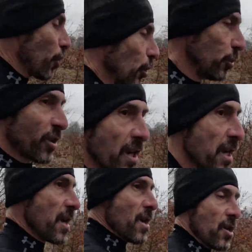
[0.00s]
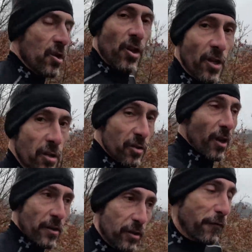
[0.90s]
your glutes
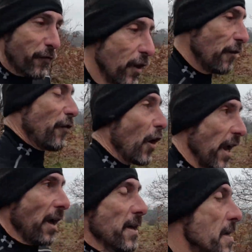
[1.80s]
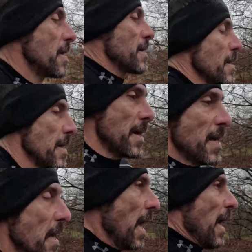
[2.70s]
starting to fire,
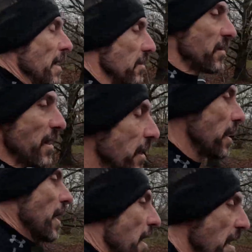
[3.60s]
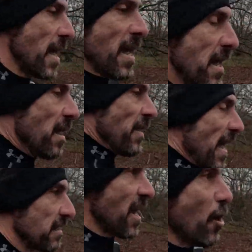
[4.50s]
and
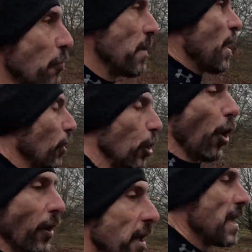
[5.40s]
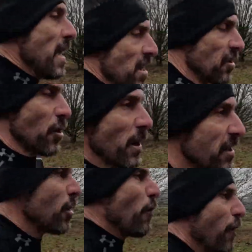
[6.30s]
that helped me a lot. I
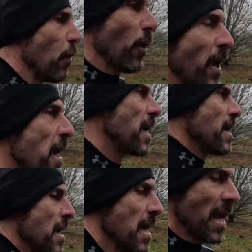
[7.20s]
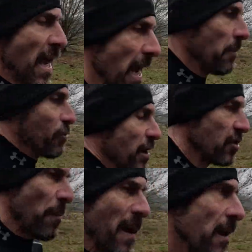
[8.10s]
still felt
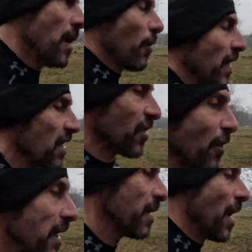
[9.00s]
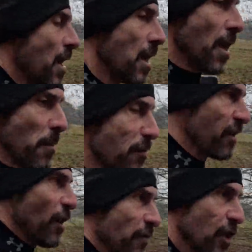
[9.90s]
hamstrings a bit on that side, but
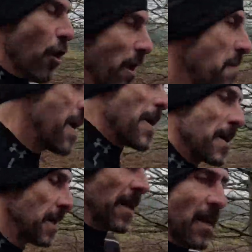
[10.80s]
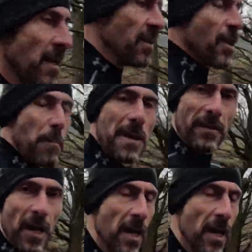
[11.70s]
gradually over time disappeared.